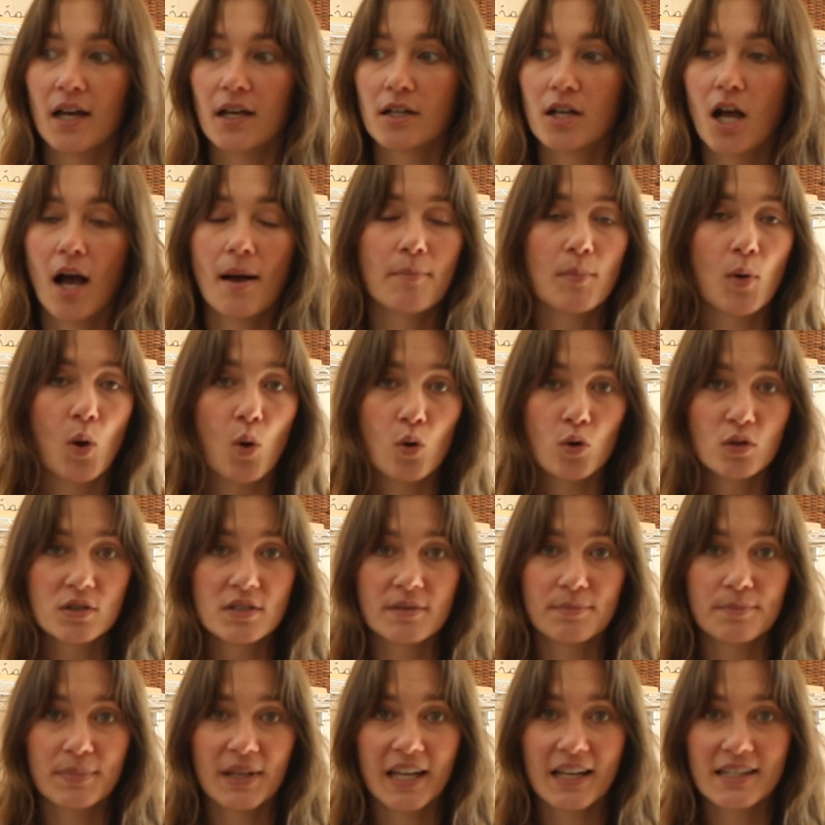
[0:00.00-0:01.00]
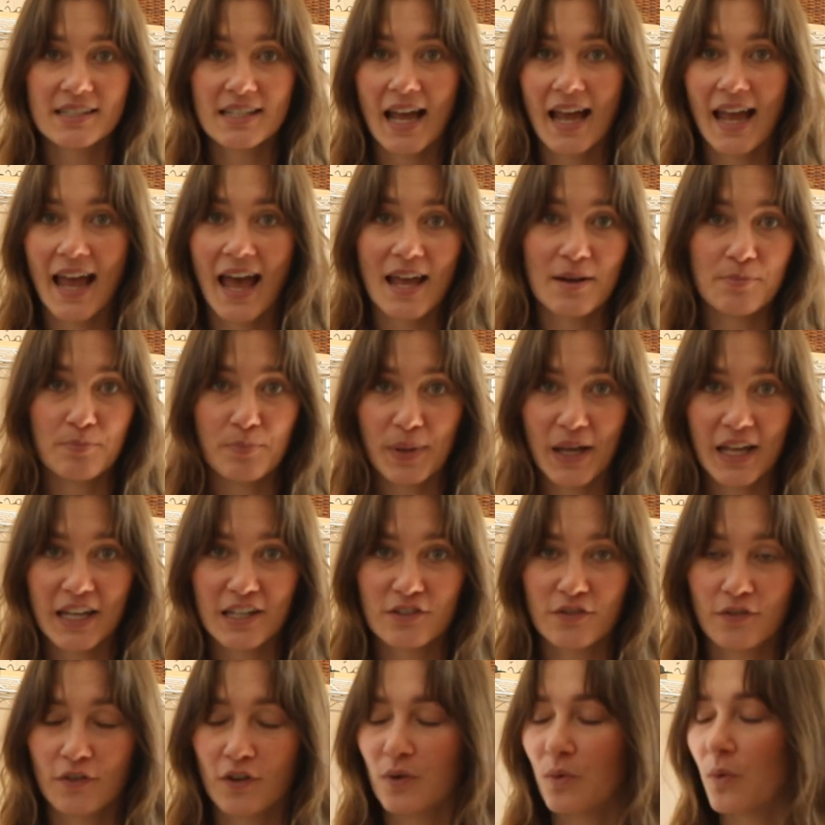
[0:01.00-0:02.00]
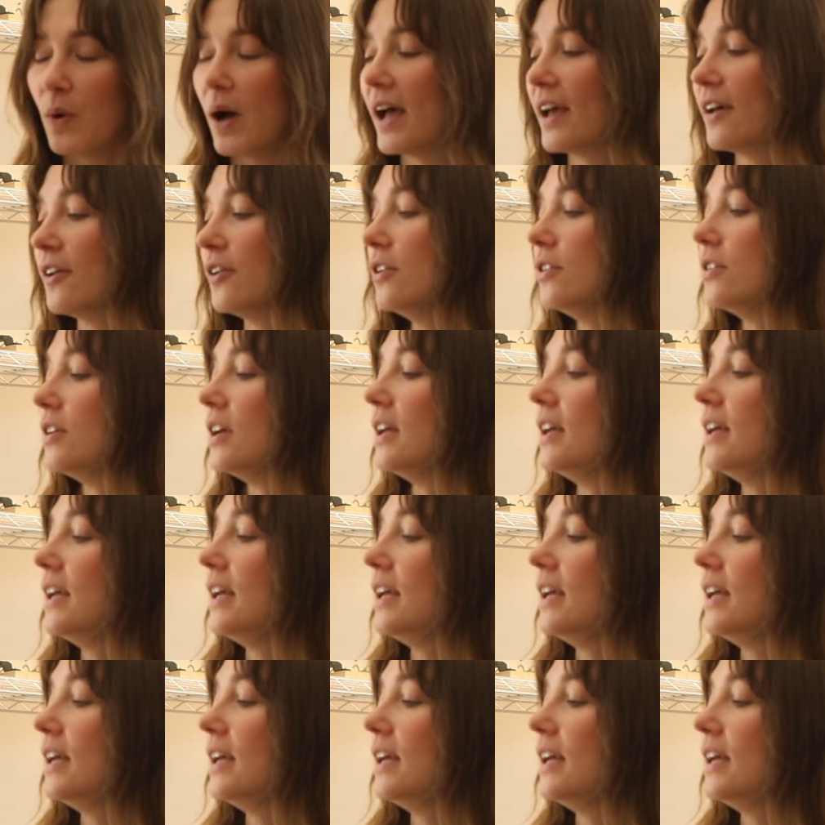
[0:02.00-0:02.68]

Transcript: got mold because I hadn't baked for a while,